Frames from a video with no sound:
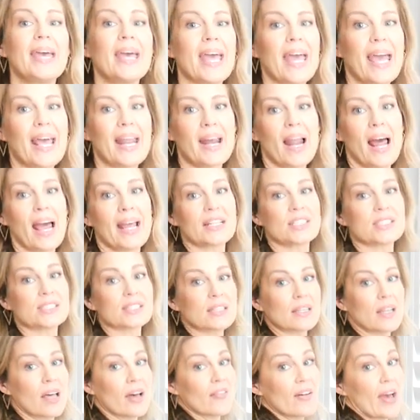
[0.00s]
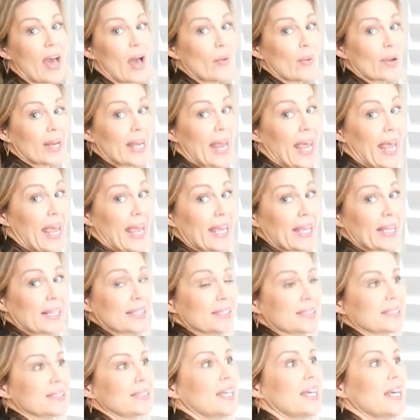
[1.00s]
and I just love how it
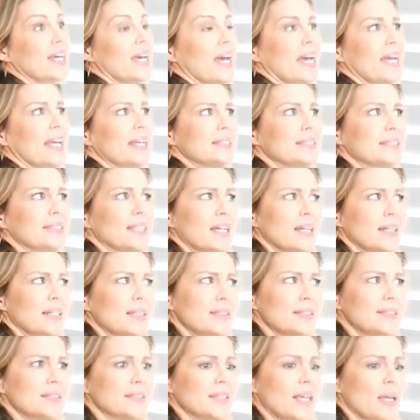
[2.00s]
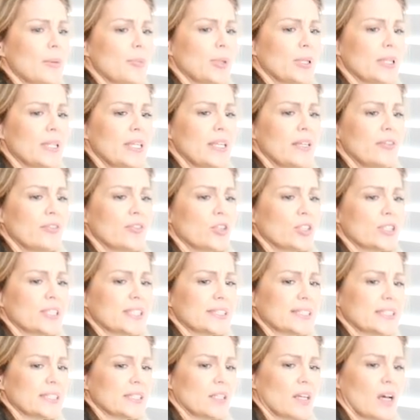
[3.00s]
hangs it does, I believe, or
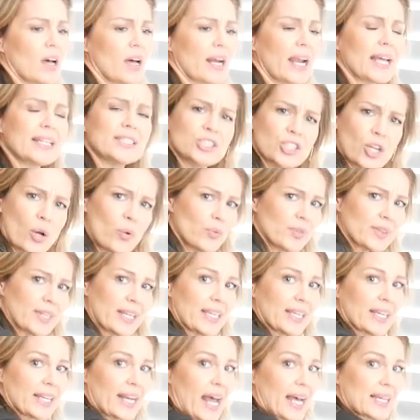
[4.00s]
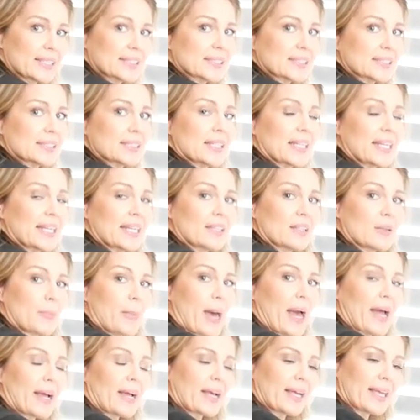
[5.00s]
does it not? I don't think it has a slit in the back. I